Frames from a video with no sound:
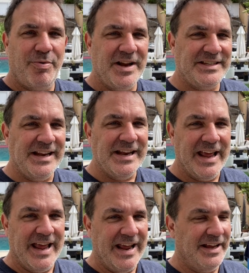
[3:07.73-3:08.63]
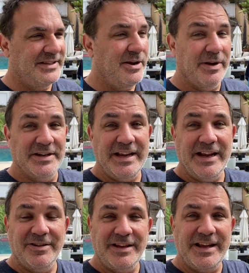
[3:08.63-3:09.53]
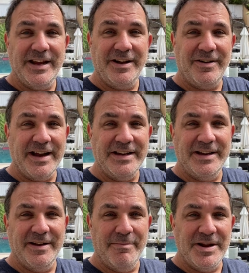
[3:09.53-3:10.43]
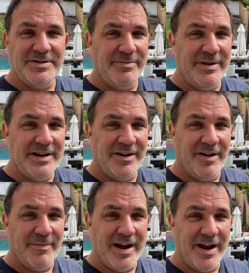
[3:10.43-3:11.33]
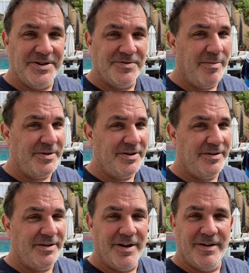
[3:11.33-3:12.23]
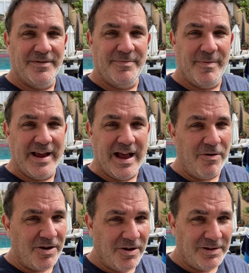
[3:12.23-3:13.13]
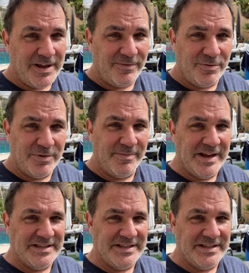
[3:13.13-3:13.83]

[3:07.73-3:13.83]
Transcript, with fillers: pressing day. I tell you what, take a look here. I did a measurement on my hydrometer of my alcohol level with my